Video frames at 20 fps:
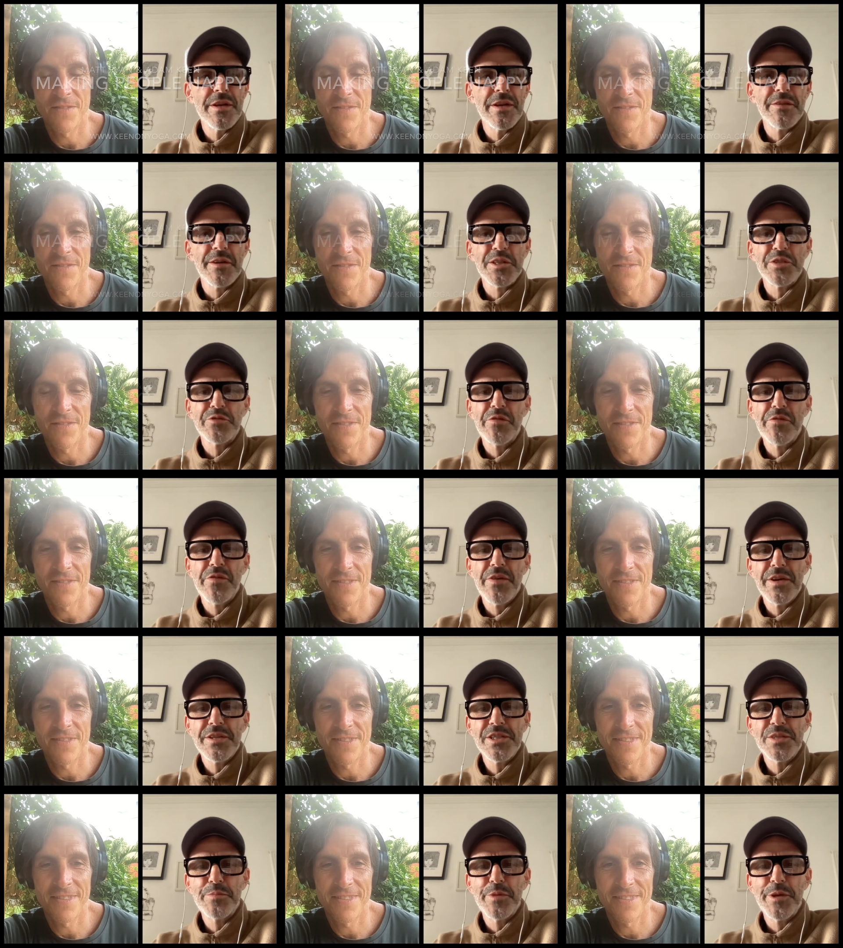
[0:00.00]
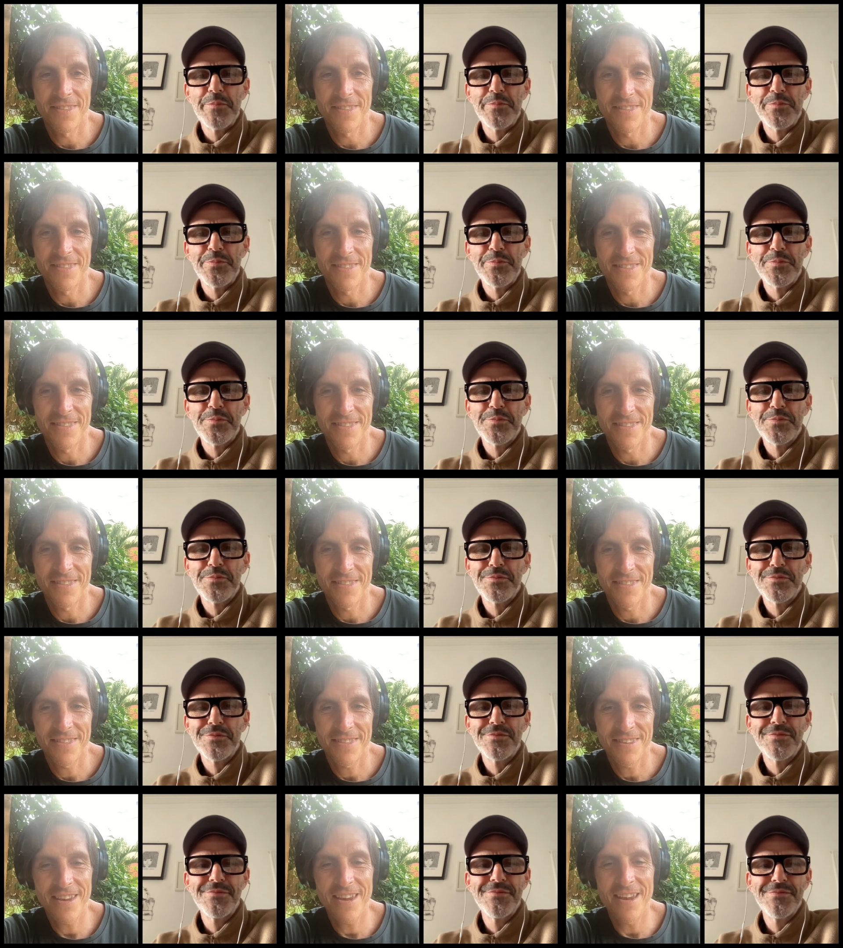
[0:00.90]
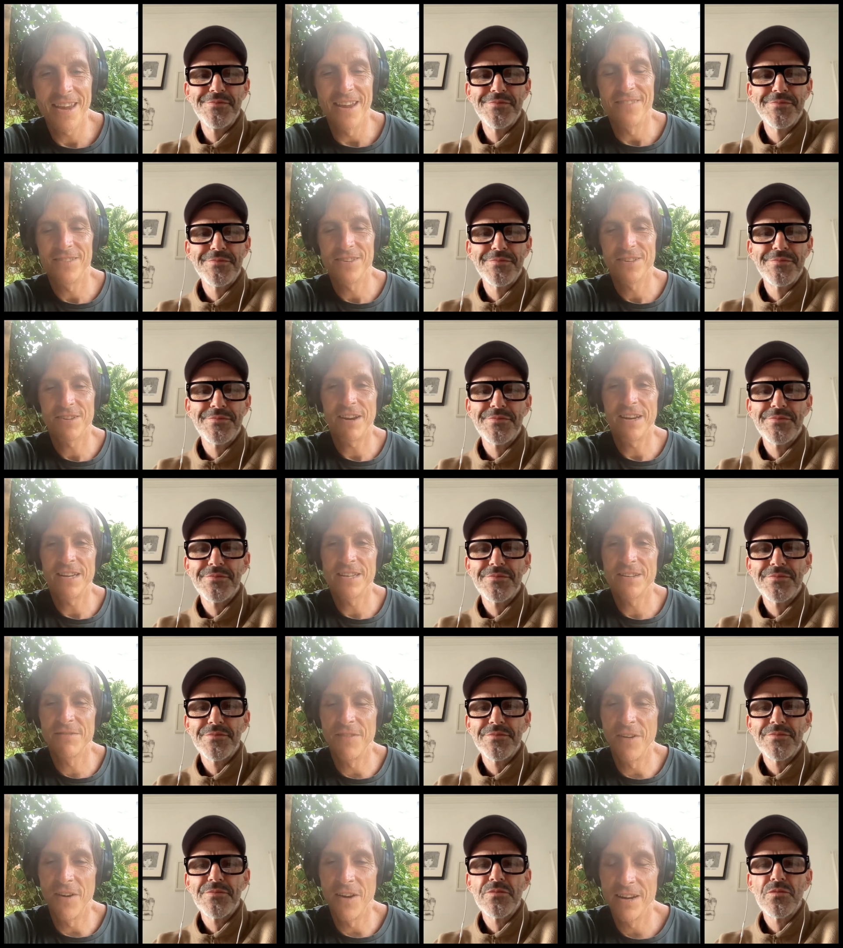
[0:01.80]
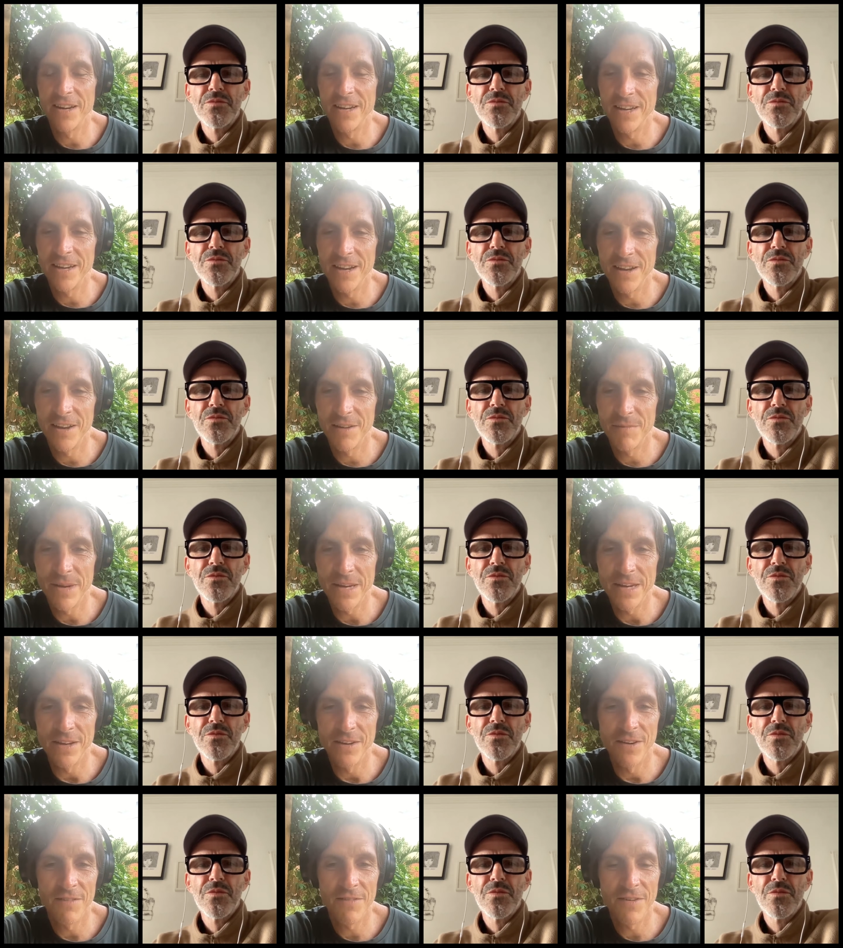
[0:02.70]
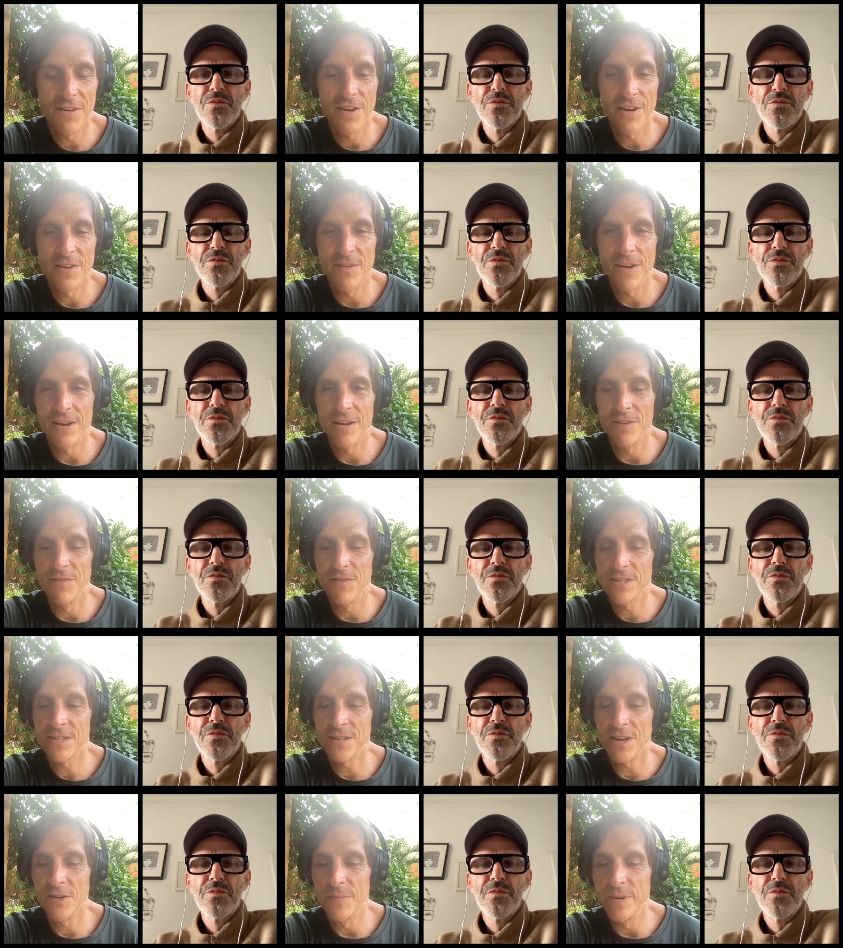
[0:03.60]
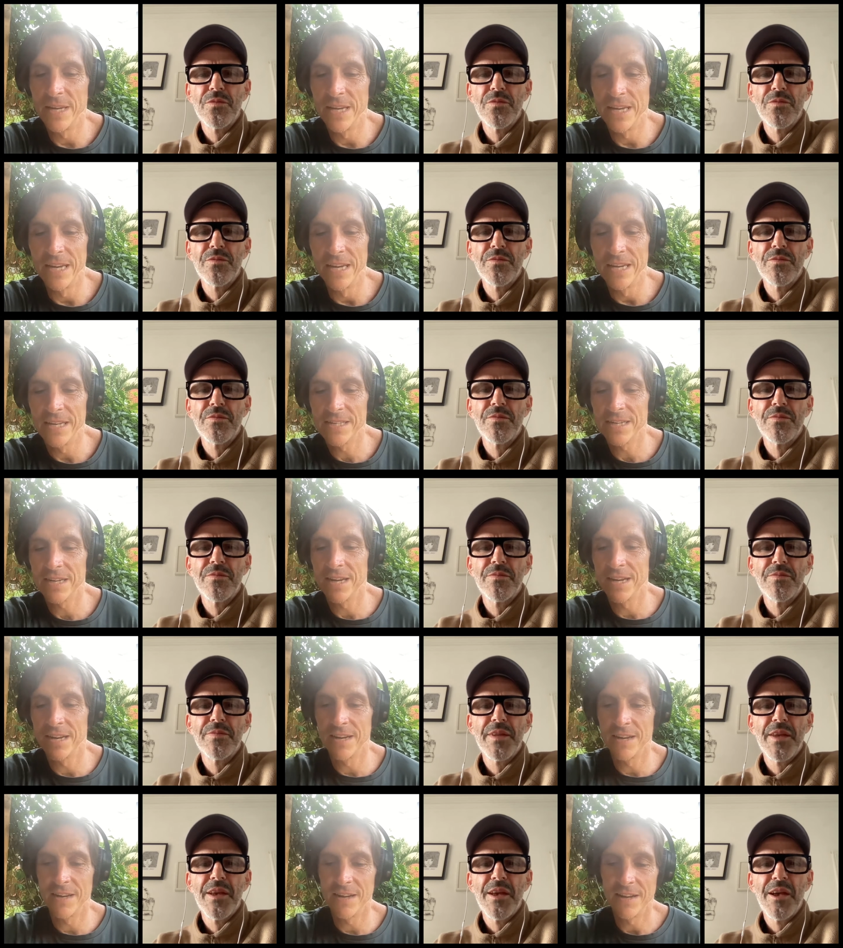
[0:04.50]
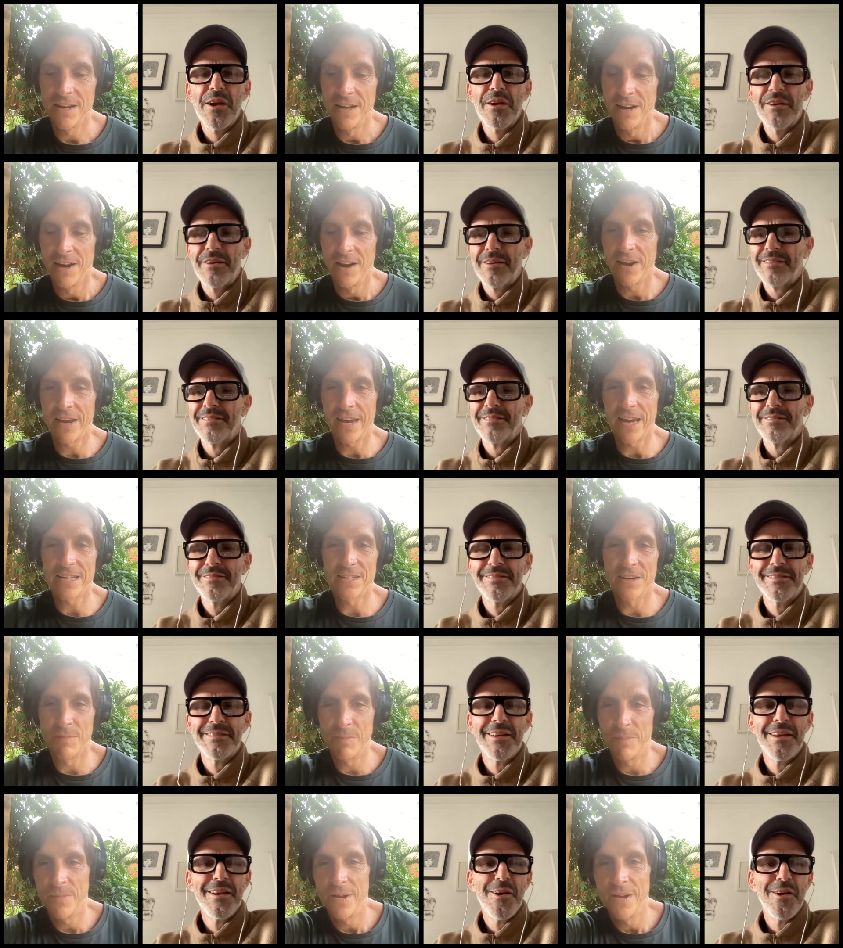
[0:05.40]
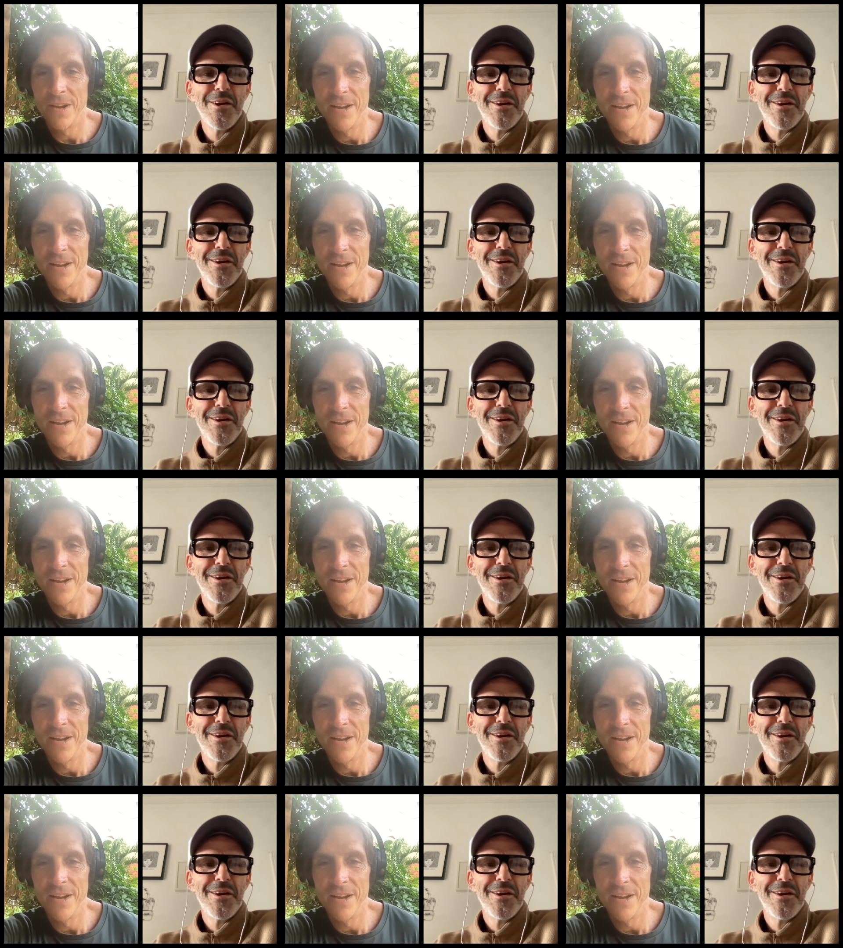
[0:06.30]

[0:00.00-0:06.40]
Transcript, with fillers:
Speaker 1: here. Thanks for inviting me. Yeah, it's great to finally meet you. I've heard about you for so many years, and I guess I've